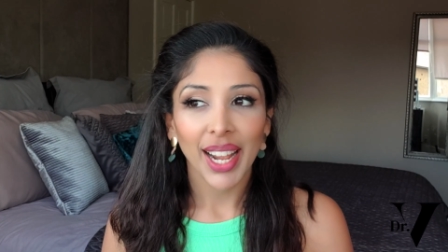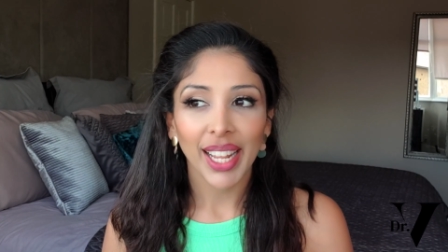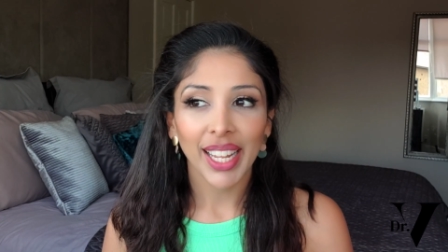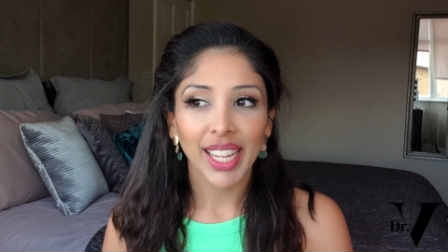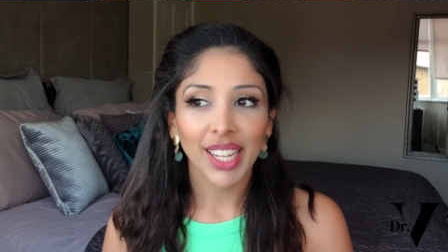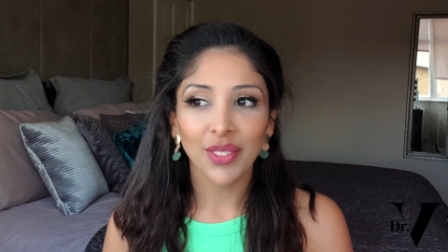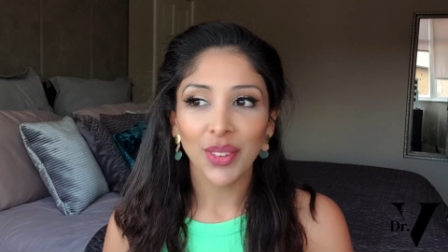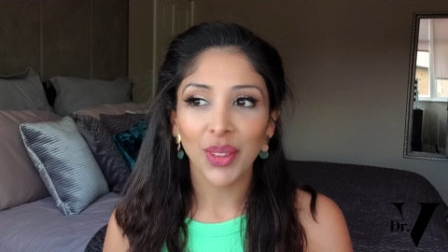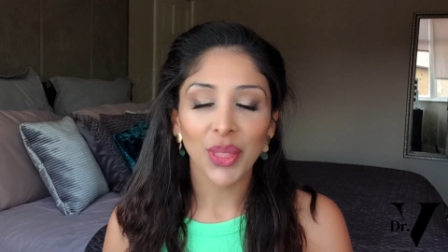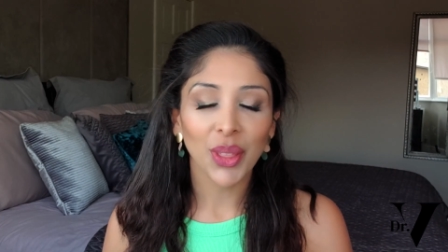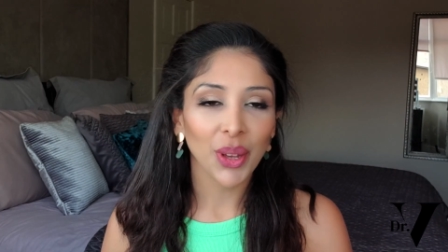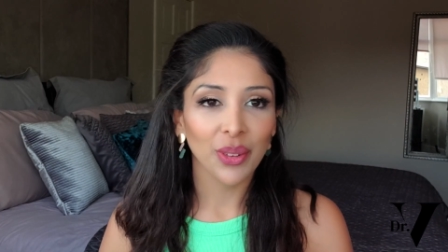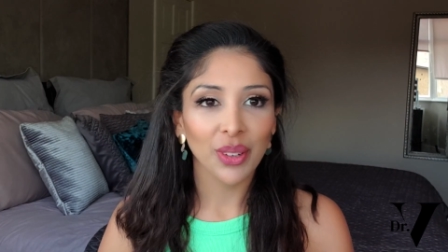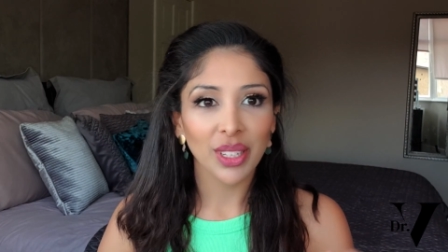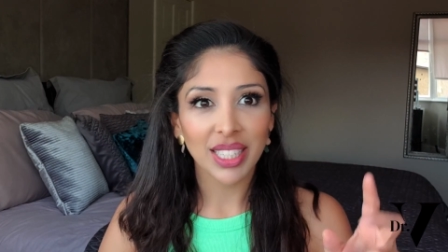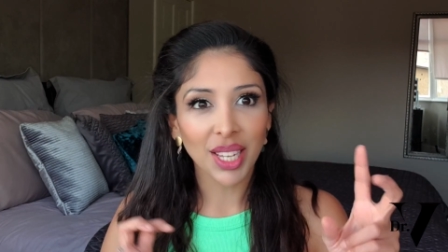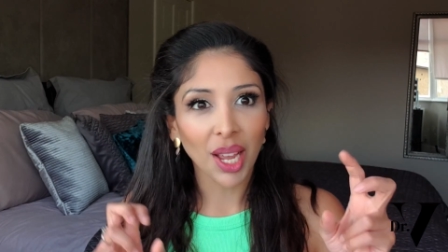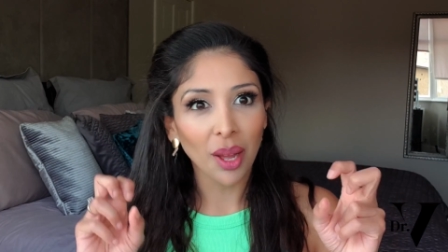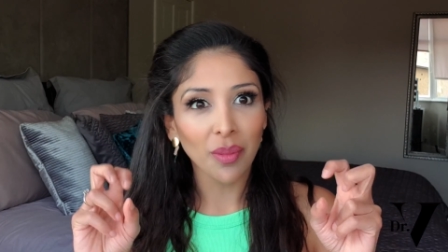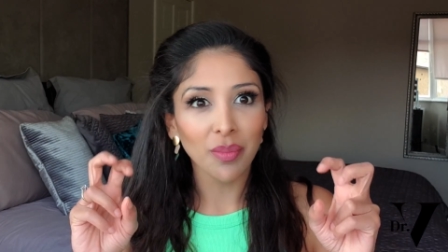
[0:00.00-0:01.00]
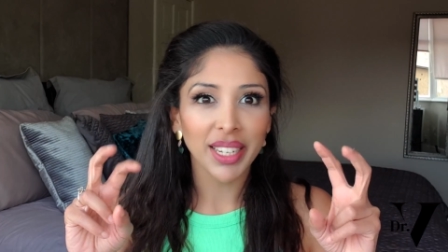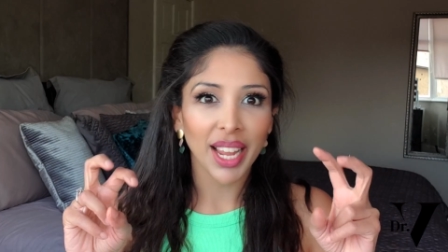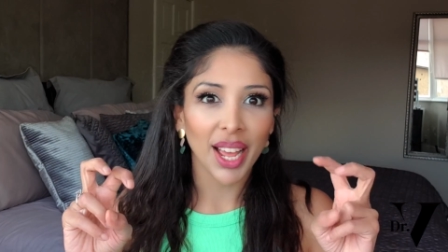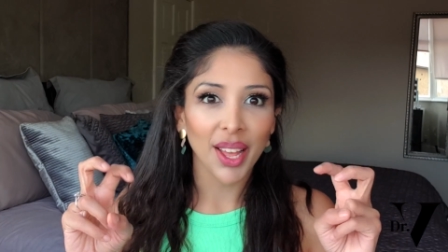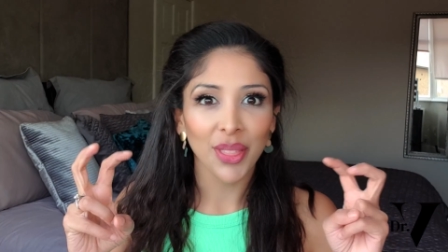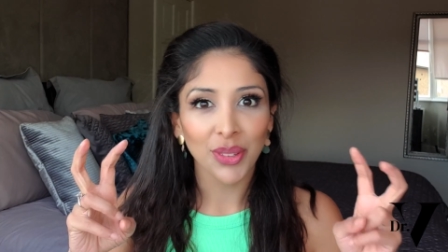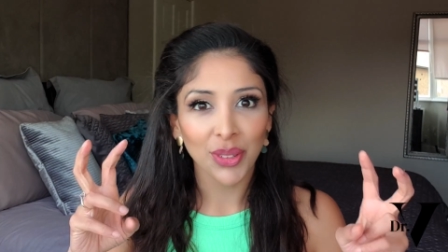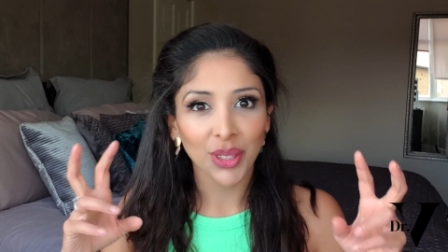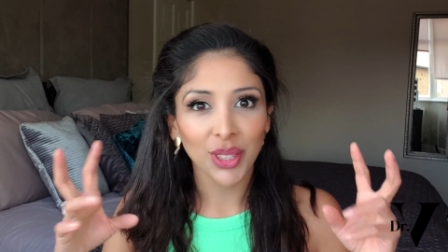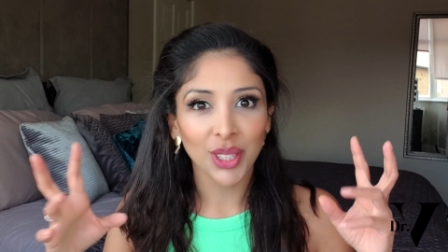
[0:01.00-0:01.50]
even though it's come
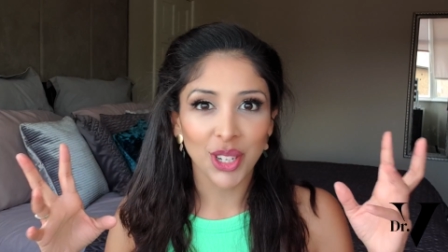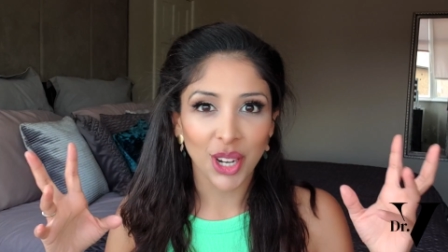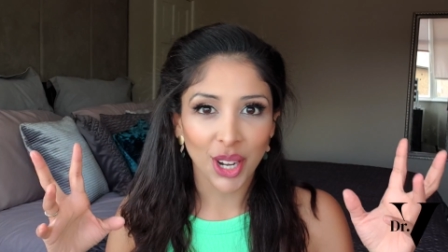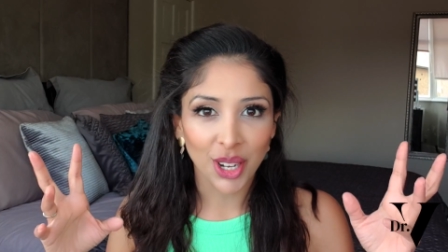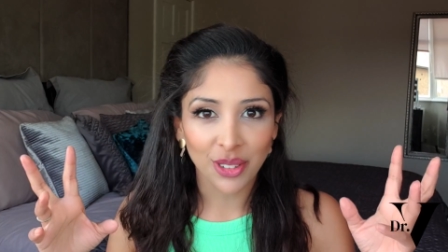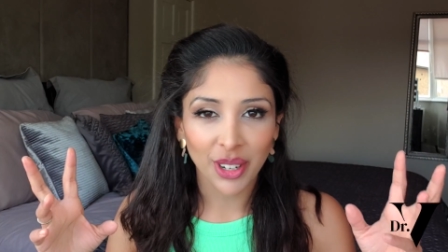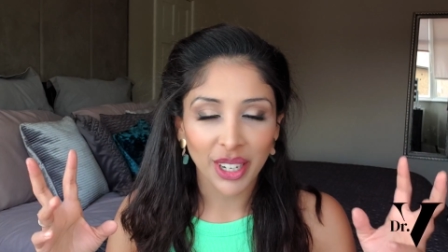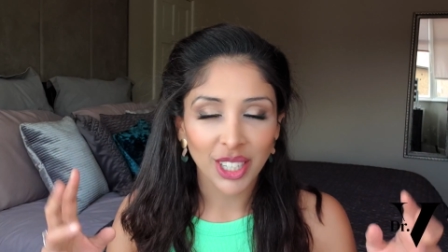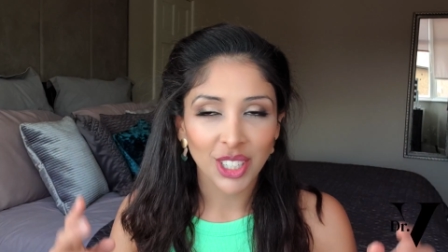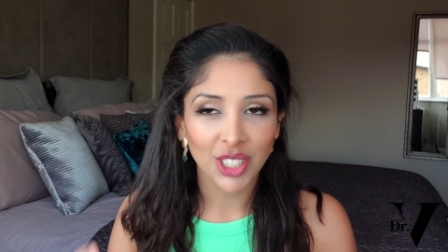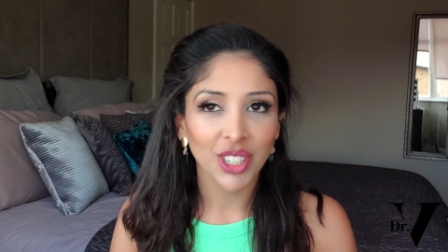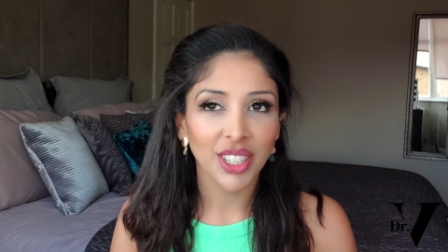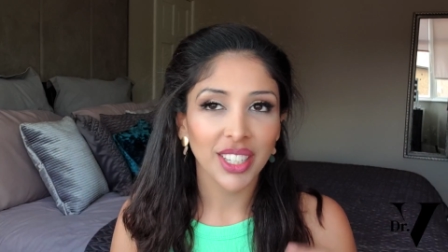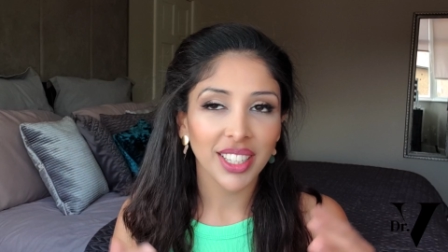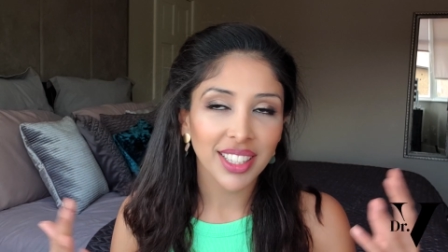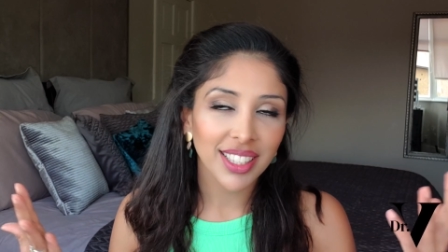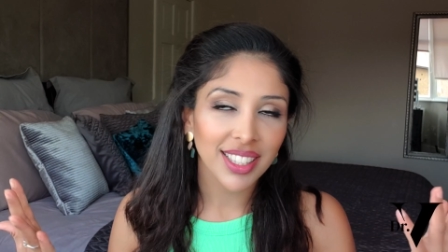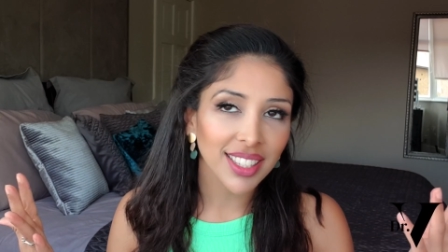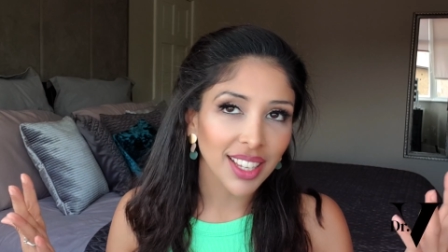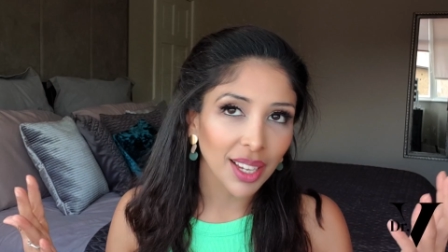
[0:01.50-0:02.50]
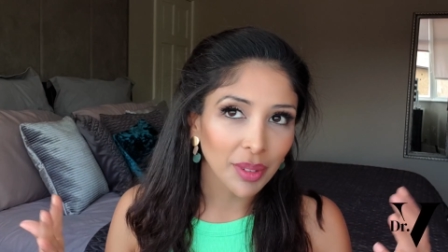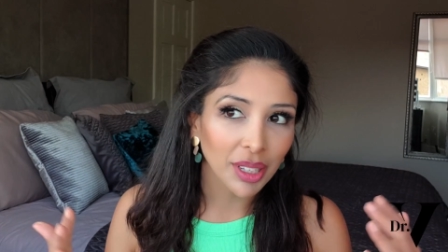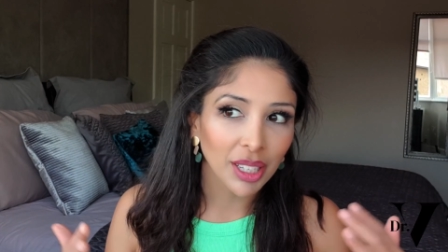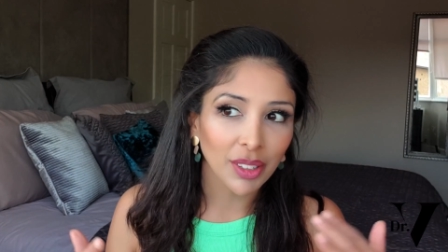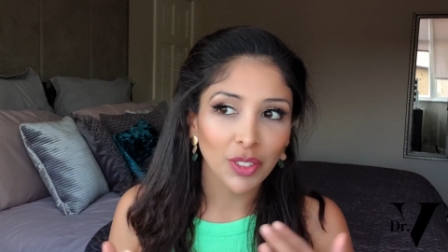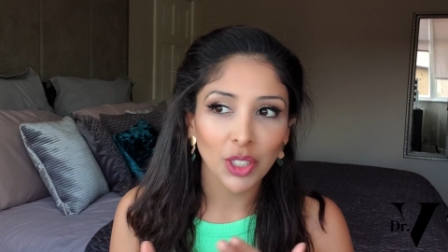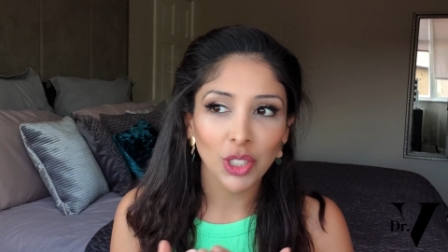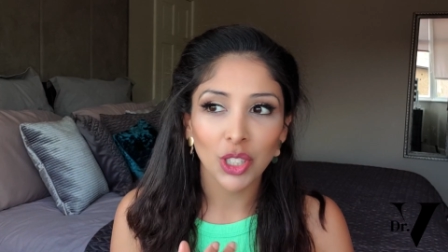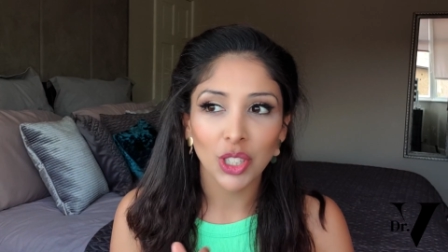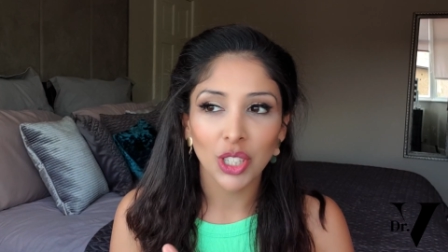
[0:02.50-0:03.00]
down through the generations, I mean,
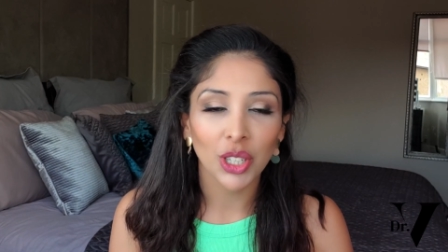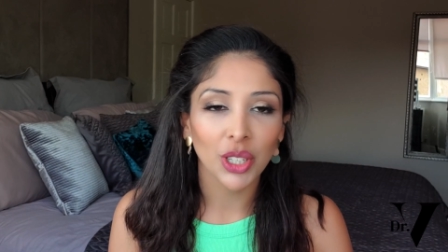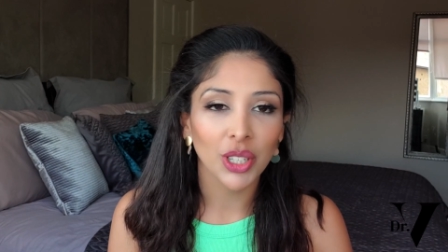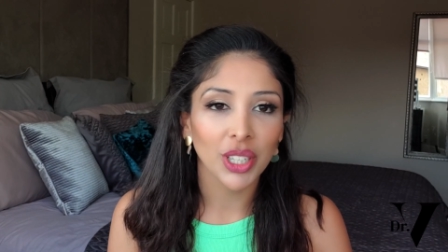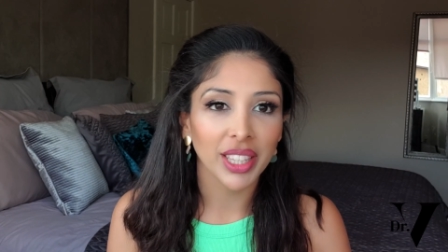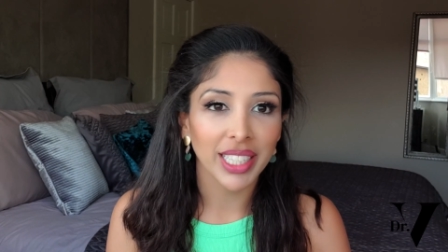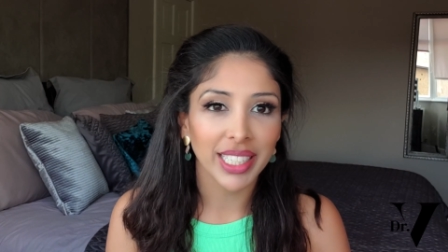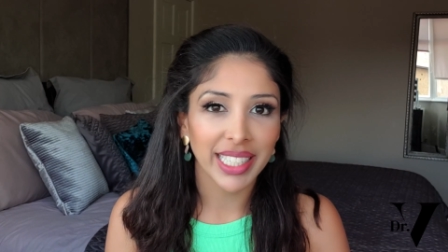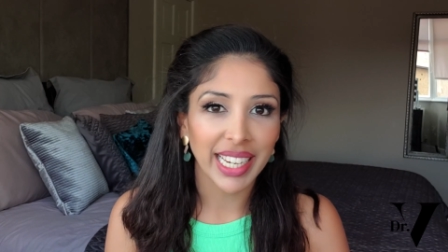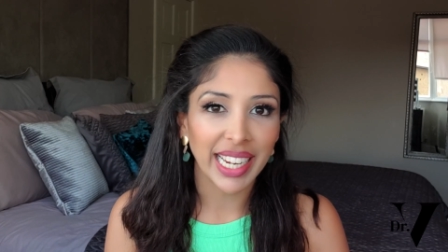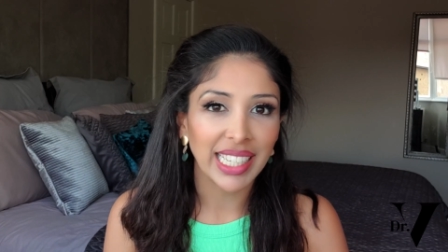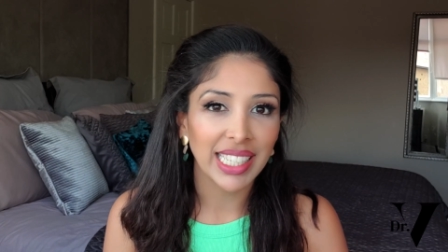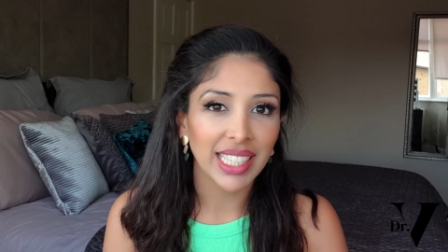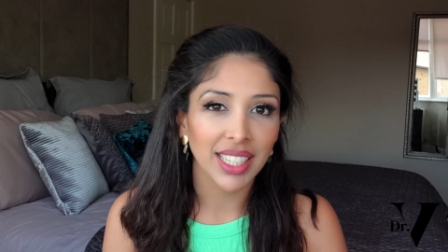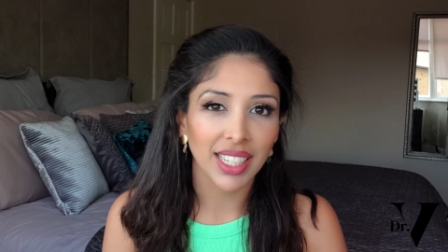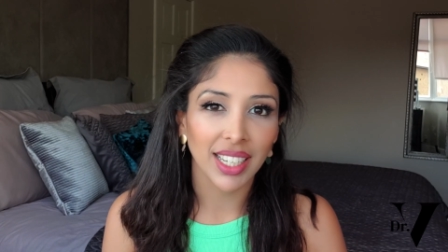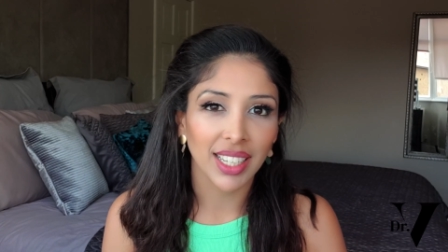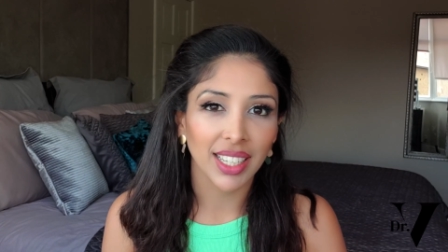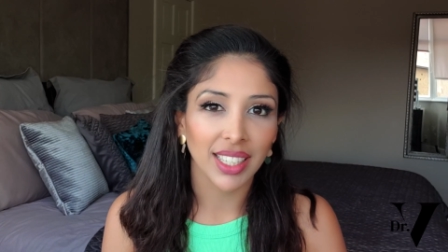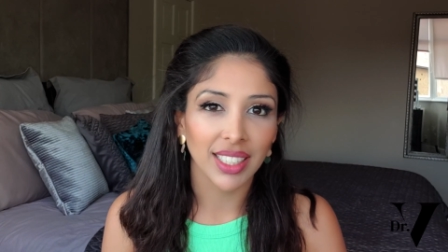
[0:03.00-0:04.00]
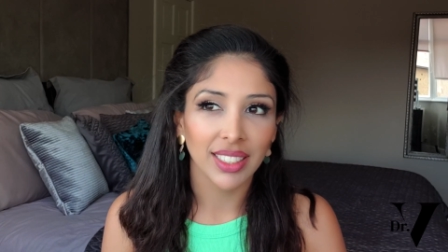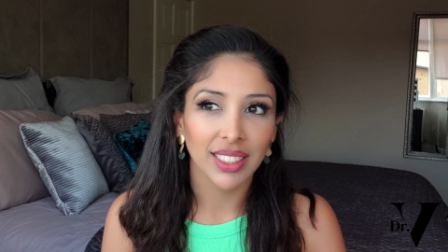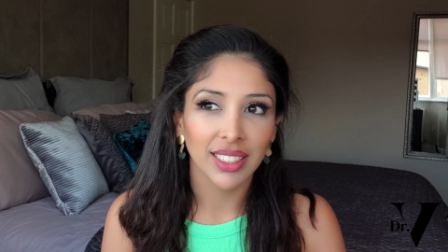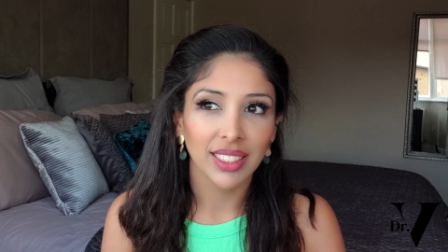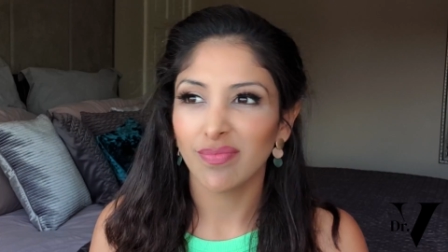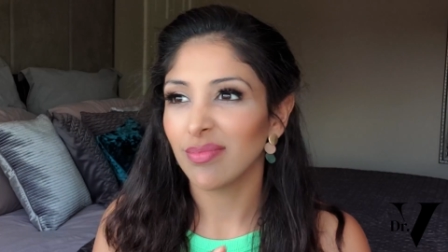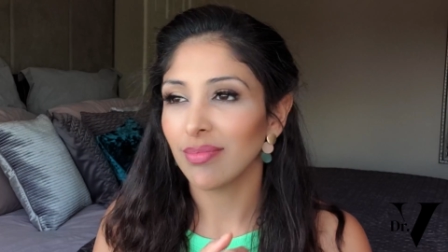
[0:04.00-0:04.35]
if you just look at the data,